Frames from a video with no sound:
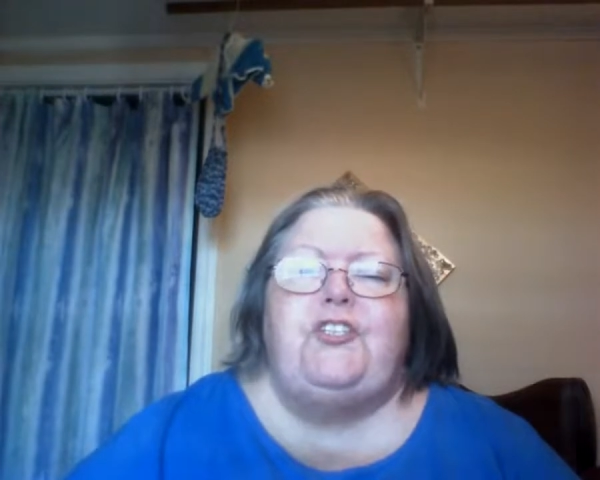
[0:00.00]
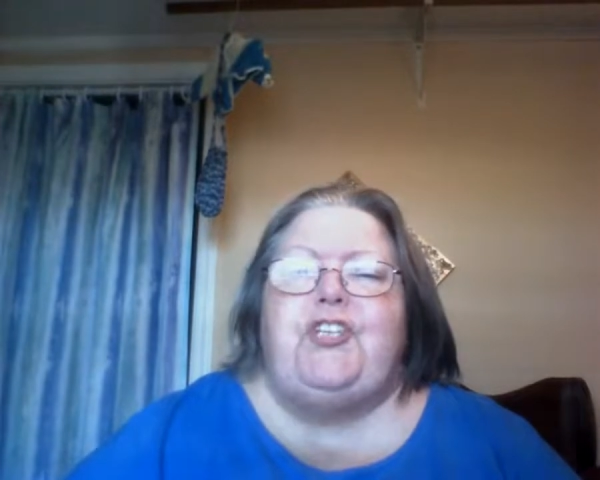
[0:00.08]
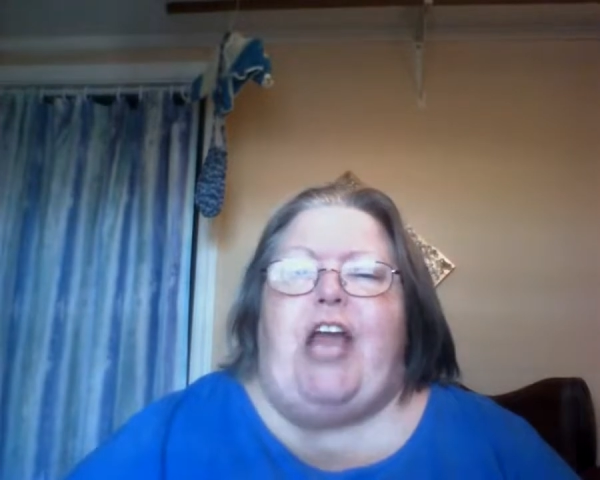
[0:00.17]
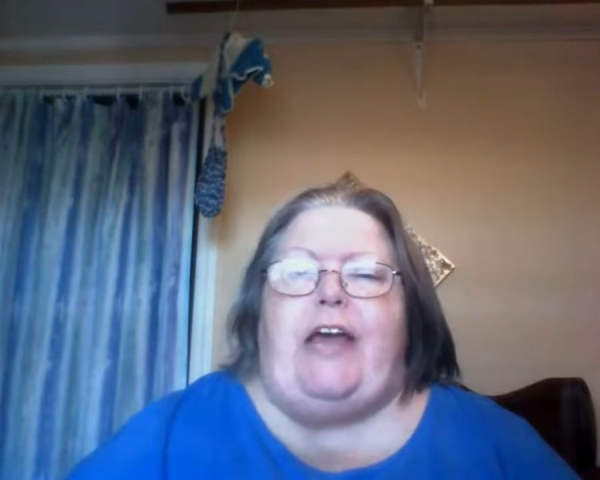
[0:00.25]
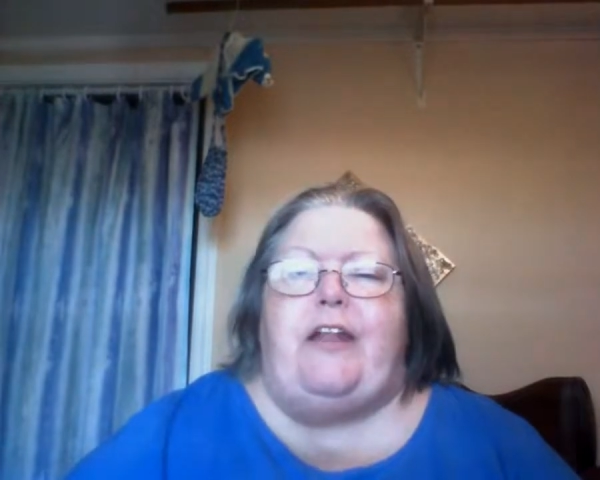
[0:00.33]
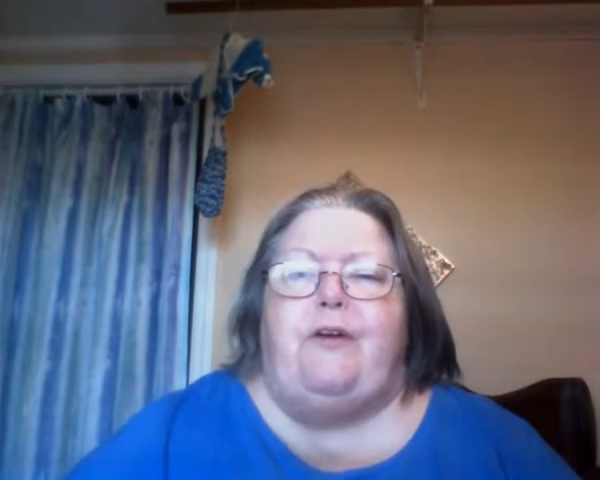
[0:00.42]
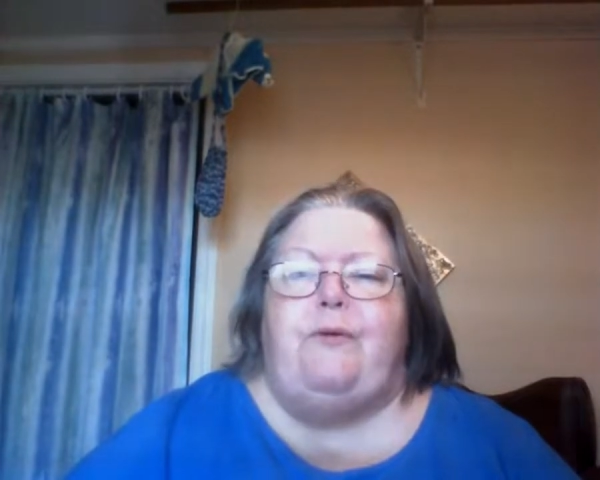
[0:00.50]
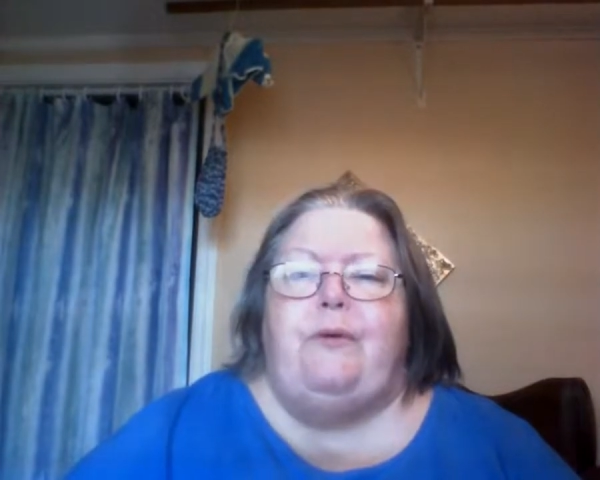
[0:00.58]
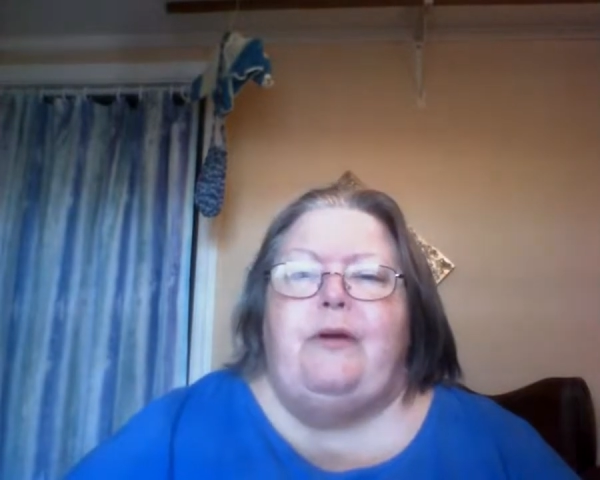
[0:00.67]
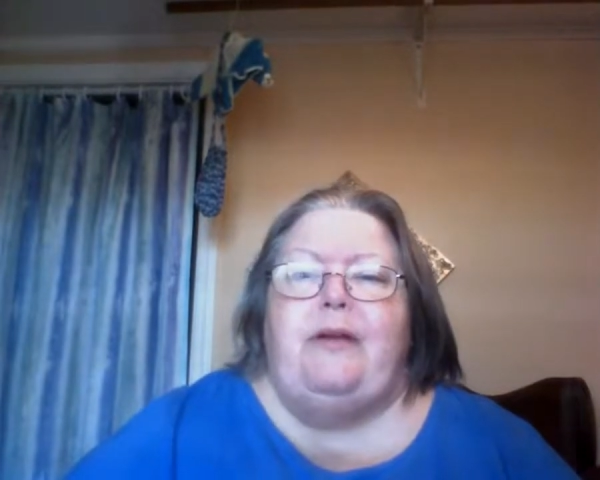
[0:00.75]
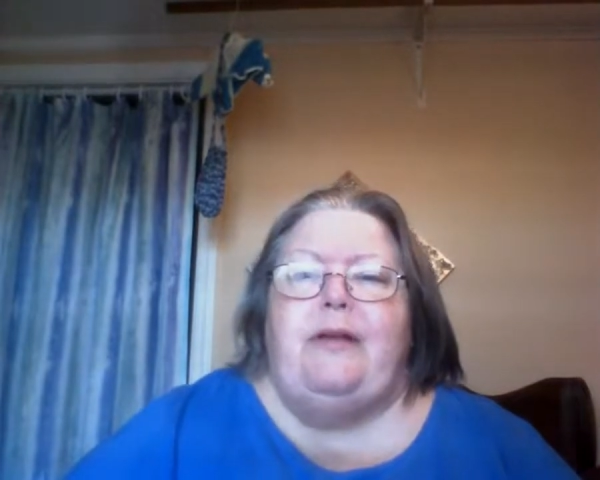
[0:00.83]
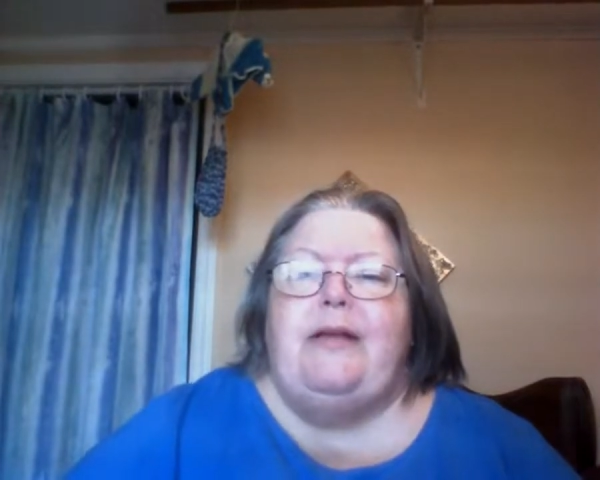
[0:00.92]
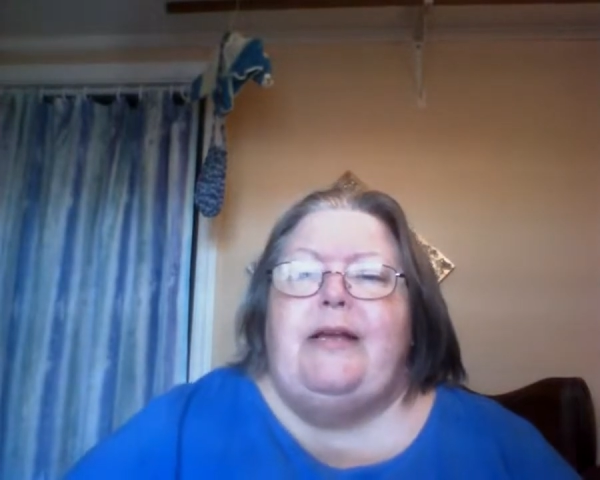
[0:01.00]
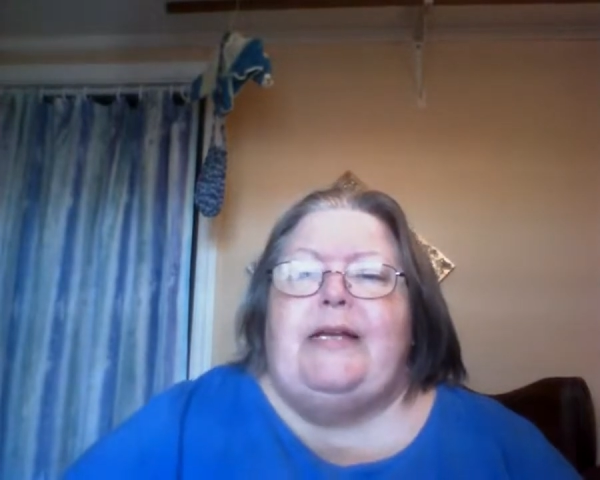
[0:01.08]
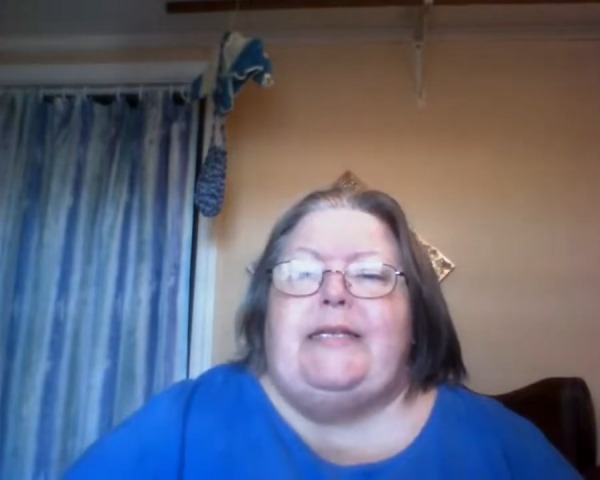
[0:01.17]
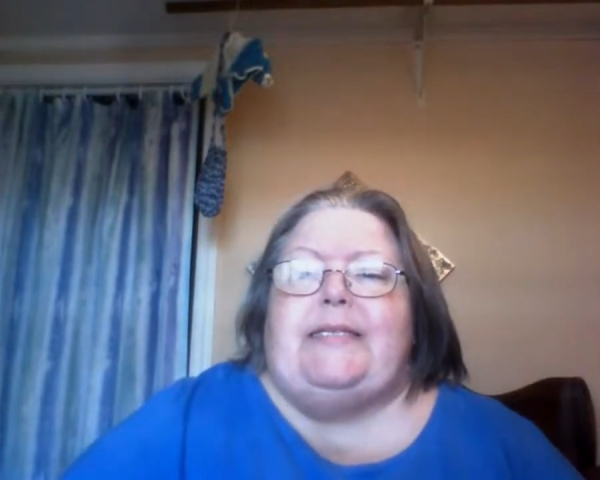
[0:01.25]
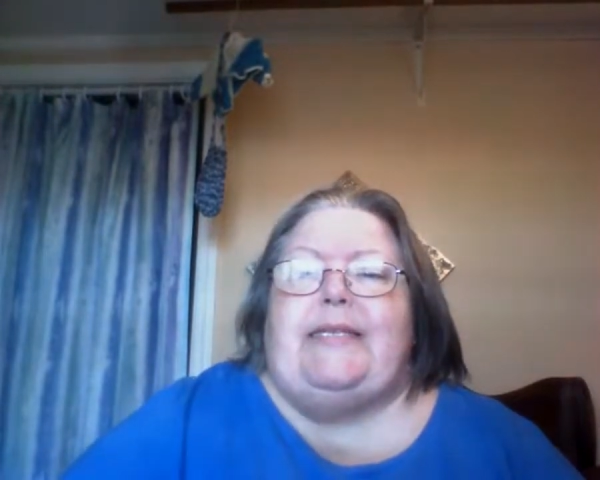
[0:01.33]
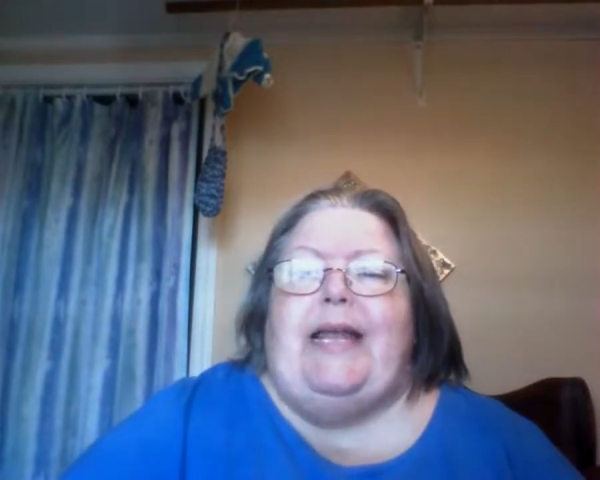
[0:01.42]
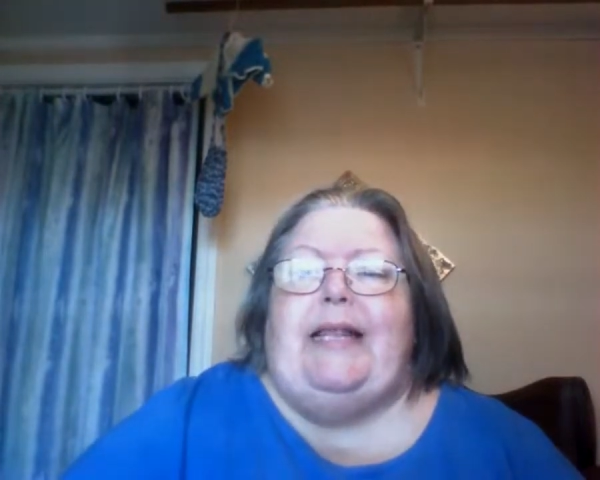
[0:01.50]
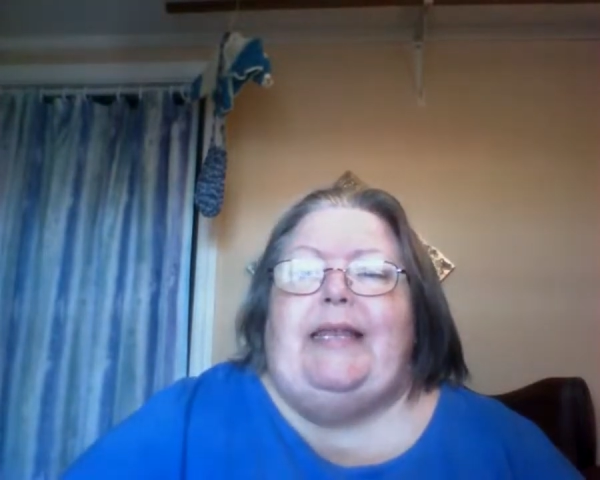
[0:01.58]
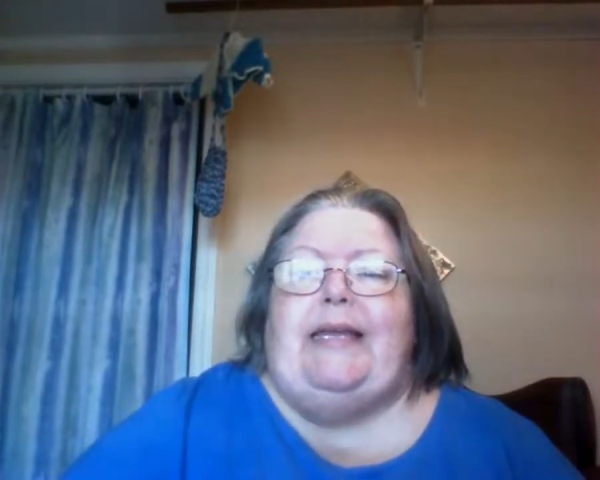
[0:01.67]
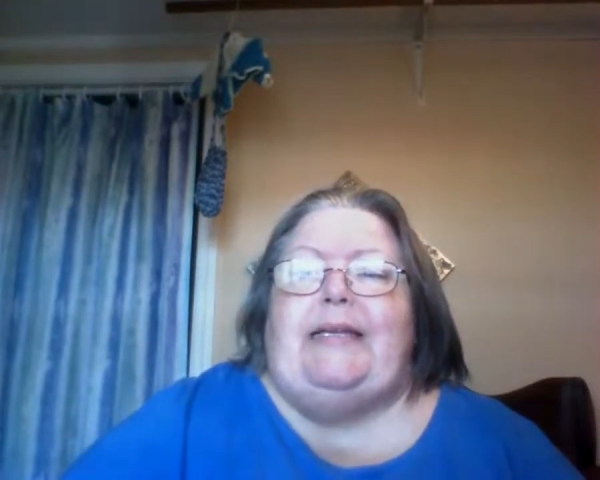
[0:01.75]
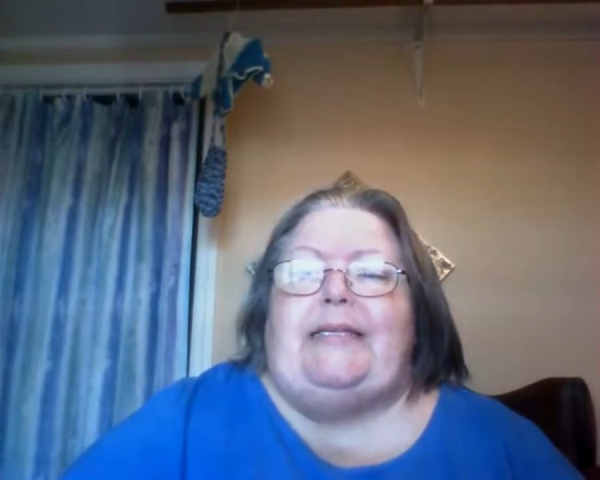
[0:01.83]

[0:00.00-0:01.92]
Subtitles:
shadow. Suddenly